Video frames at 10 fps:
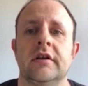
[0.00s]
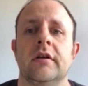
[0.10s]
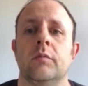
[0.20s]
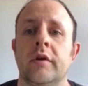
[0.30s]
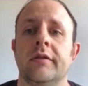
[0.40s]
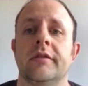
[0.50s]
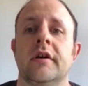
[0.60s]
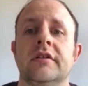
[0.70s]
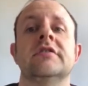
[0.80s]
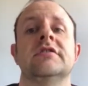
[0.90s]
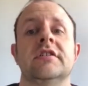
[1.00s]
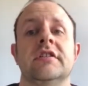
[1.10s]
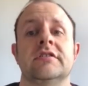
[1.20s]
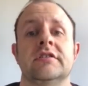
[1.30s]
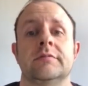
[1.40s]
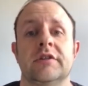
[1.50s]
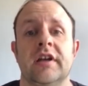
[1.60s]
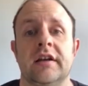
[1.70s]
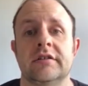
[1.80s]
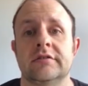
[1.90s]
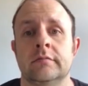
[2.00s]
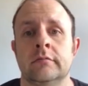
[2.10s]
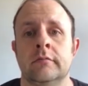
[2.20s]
and one-third statistics and mechanics.